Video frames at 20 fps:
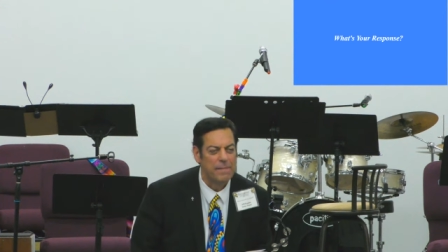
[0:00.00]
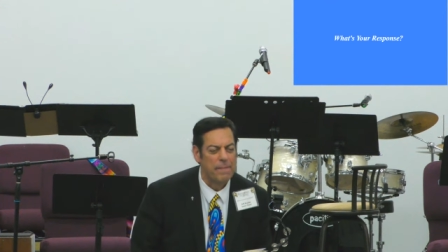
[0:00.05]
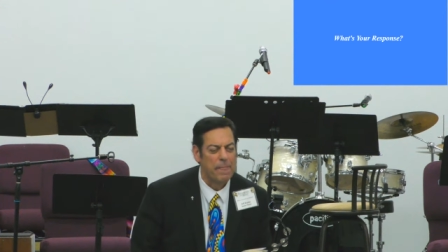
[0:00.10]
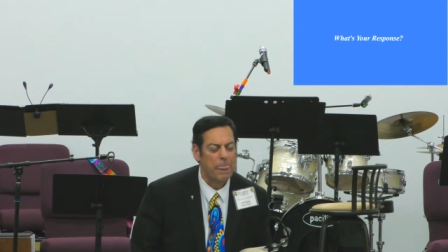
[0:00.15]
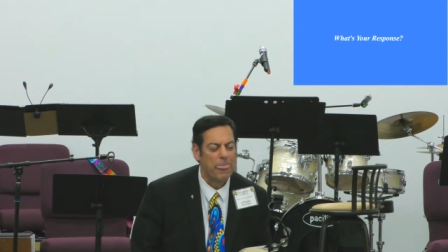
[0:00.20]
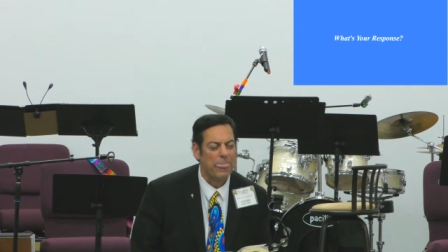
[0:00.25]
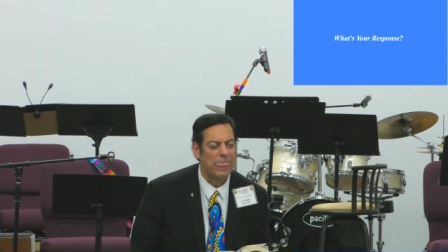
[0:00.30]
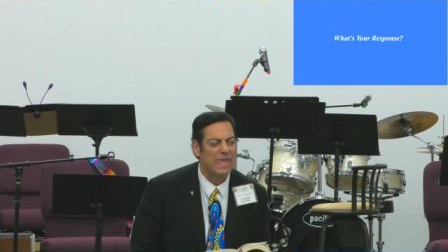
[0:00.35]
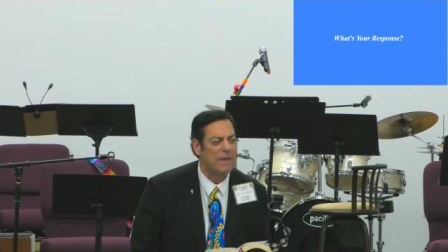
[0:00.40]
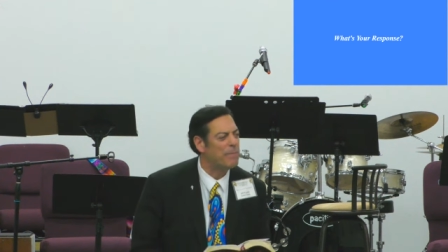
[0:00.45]

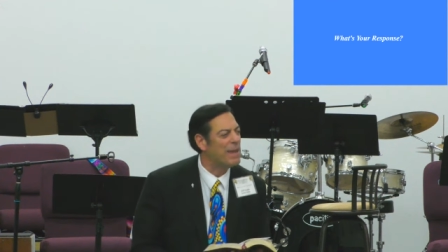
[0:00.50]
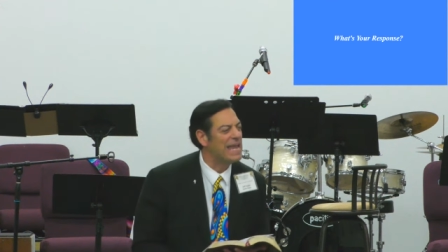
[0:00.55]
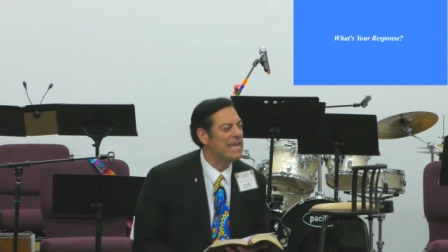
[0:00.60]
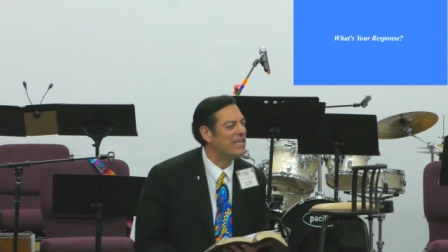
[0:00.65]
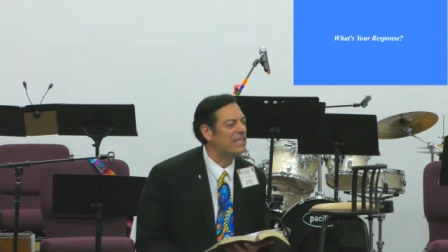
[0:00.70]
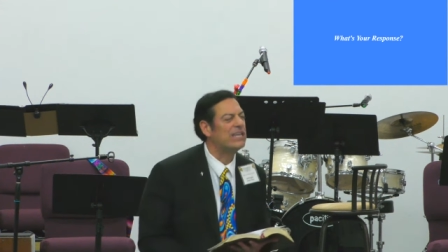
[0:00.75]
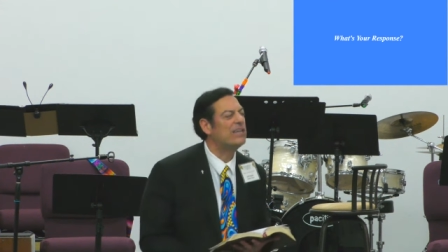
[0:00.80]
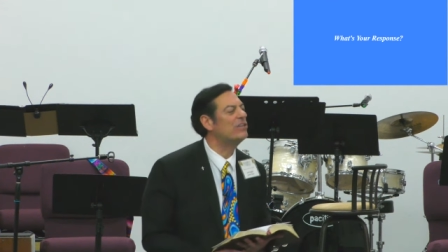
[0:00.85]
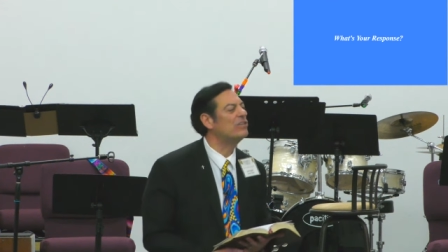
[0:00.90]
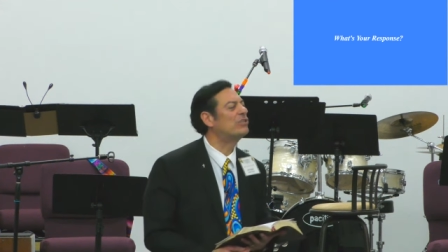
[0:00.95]
They may
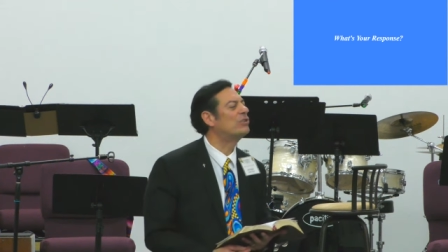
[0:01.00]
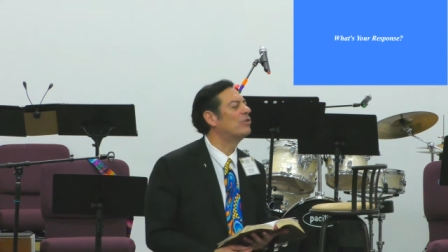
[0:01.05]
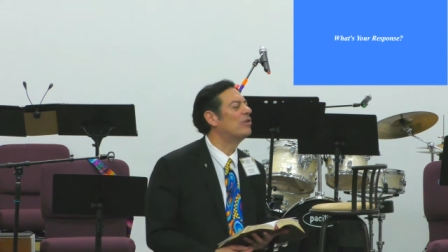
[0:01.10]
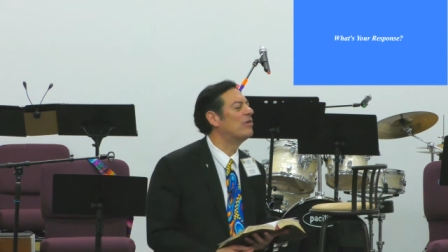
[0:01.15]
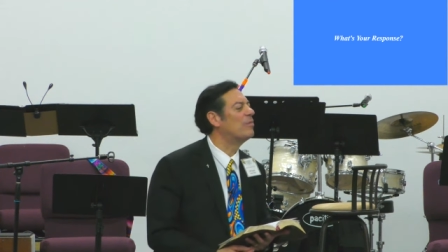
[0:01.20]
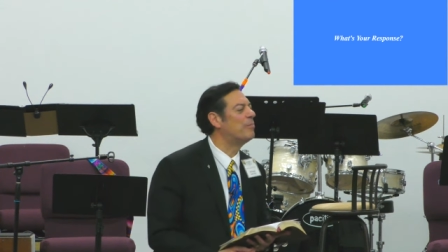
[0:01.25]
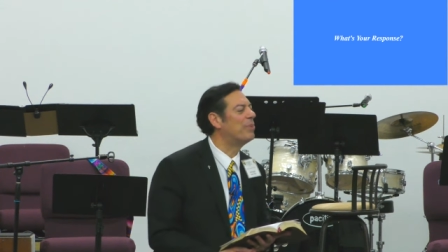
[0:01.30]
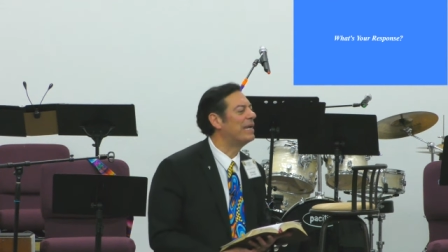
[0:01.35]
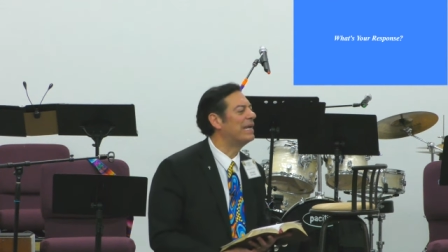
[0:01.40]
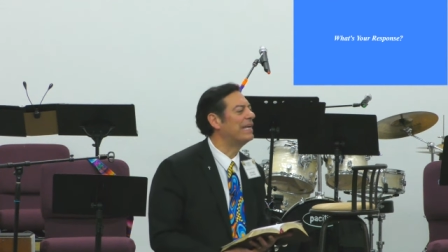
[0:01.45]
accuse you
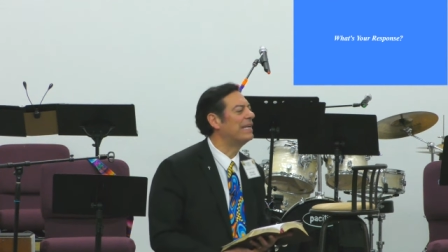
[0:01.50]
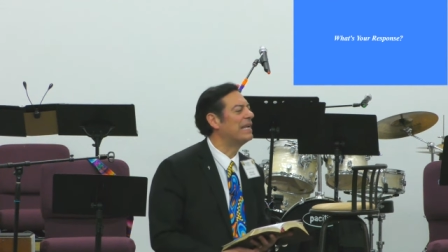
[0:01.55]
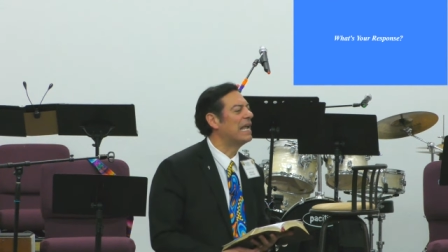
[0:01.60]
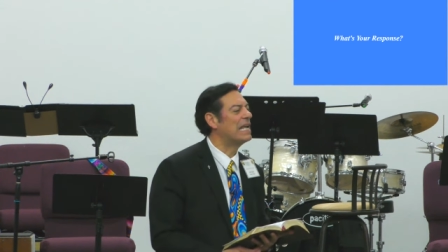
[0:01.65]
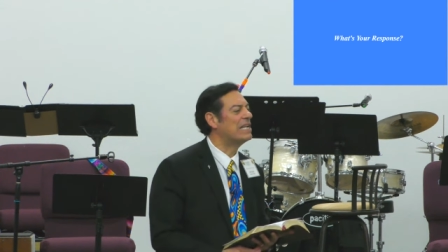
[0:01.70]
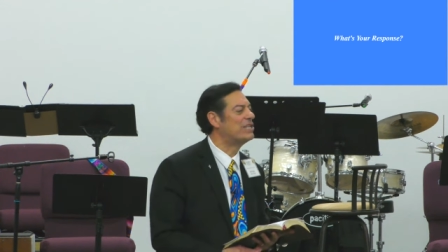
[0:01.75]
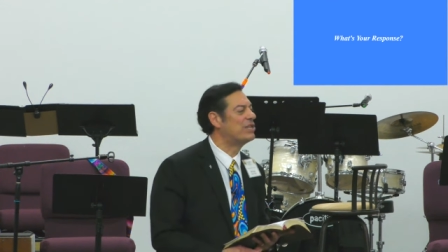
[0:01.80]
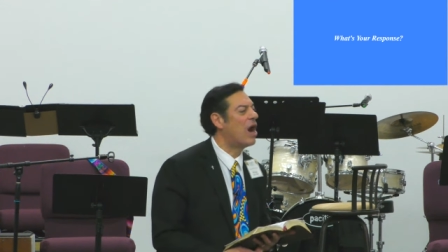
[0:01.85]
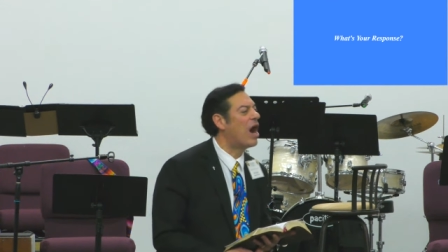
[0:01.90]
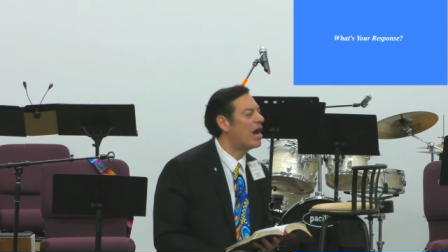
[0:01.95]
of being
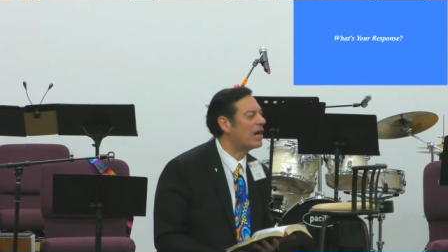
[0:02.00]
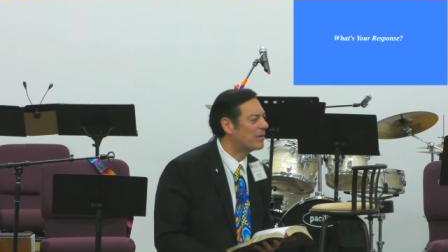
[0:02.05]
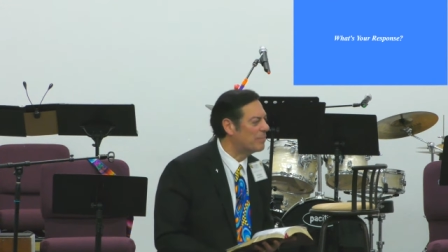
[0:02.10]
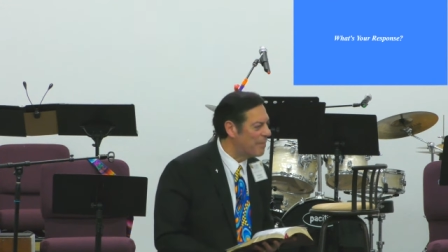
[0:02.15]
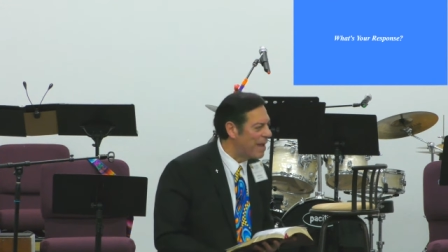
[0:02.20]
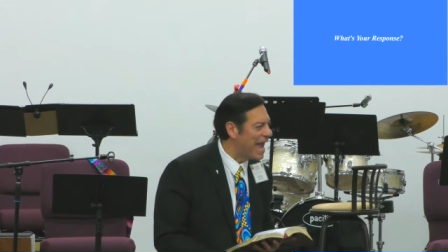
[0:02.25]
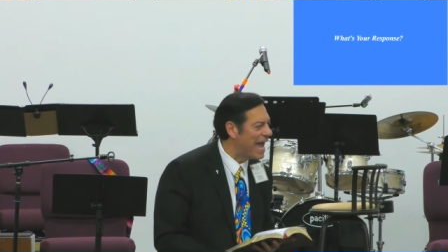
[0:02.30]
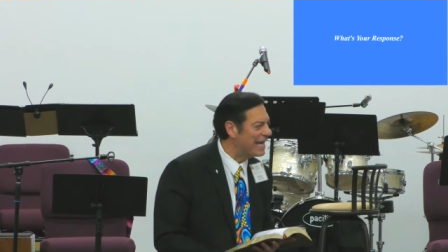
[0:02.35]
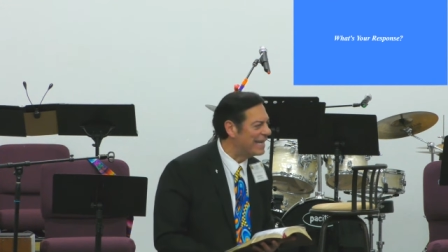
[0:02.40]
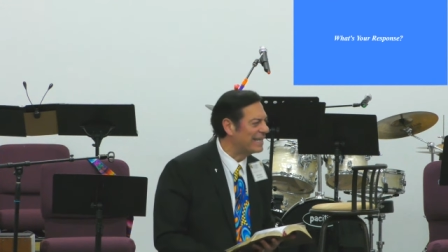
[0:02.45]

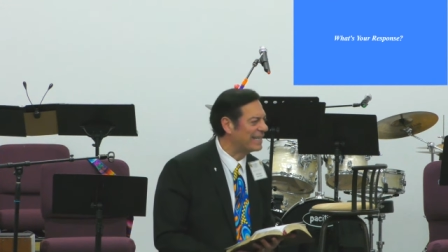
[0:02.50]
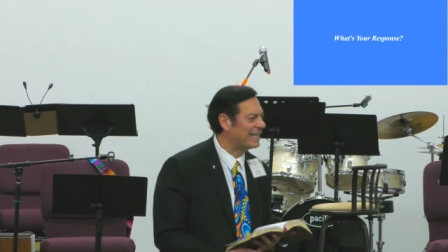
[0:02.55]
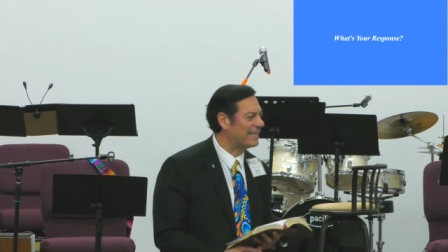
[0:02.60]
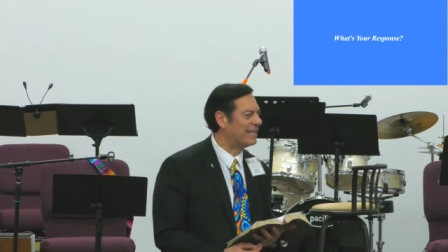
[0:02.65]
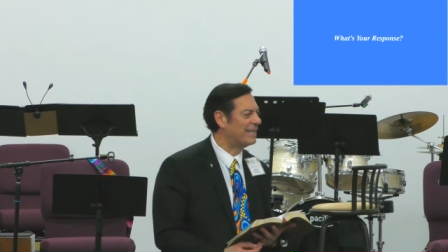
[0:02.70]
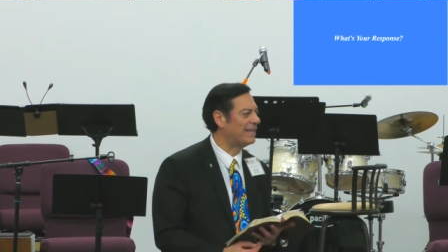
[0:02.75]
dogmatic